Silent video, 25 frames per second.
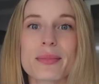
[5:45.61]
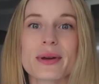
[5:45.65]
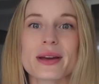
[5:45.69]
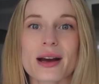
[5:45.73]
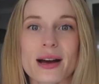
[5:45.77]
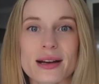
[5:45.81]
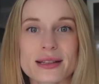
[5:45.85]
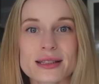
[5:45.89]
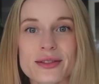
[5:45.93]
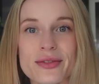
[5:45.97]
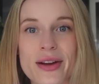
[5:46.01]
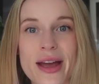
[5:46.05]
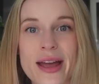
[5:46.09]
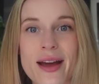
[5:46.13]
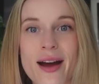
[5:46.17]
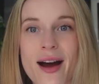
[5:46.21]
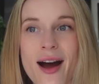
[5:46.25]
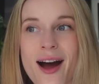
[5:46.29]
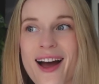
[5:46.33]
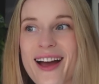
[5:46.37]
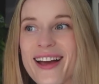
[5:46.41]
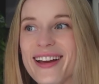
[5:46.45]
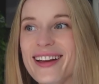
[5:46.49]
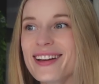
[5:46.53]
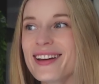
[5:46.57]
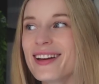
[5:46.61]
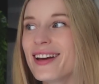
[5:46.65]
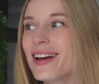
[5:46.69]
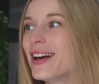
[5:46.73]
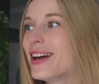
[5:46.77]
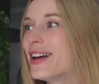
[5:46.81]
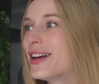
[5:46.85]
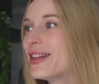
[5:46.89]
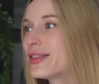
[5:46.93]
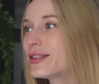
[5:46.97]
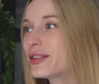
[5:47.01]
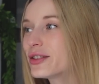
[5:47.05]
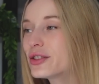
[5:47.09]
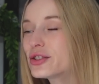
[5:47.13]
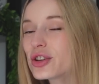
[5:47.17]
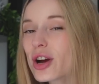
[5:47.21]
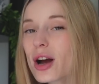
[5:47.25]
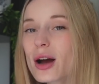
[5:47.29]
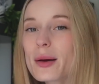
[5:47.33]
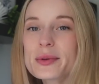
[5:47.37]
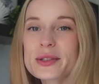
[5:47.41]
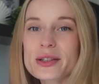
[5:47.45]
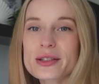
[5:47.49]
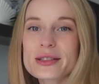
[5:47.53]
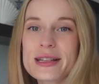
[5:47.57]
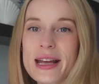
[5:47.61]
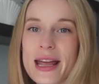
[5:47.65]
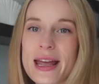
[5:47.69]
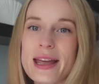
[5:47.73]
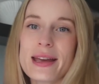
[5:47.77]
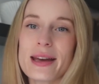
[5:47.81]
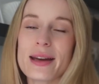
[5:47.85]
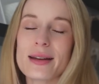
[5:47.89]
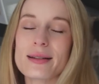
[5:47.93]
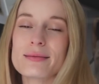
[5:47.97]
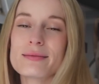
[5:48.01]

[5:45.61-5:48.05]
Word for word: because of AI, their jobs are taken.